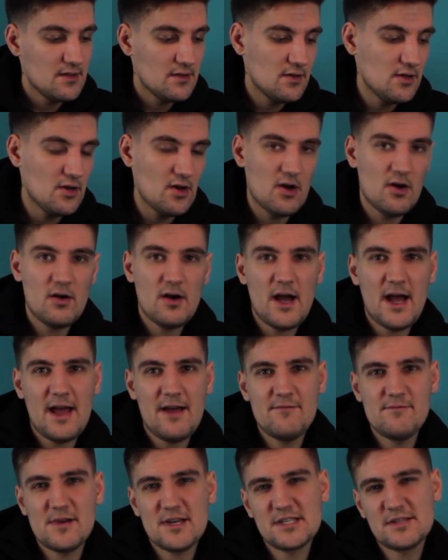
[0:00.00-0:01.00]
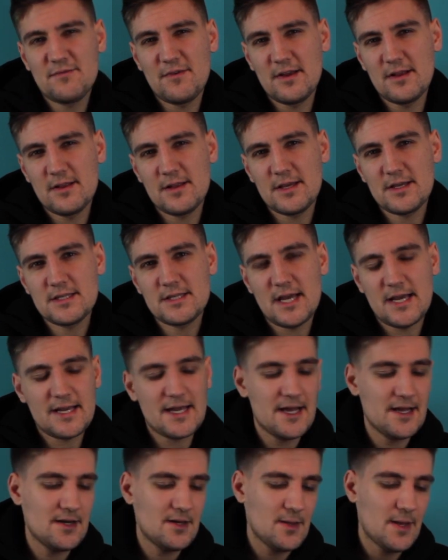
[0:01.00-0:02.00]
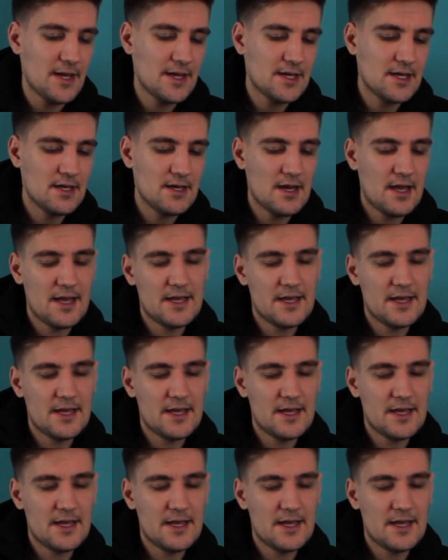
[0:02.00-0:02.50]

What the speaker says: you know, I have mixed feelings. I kind of like it,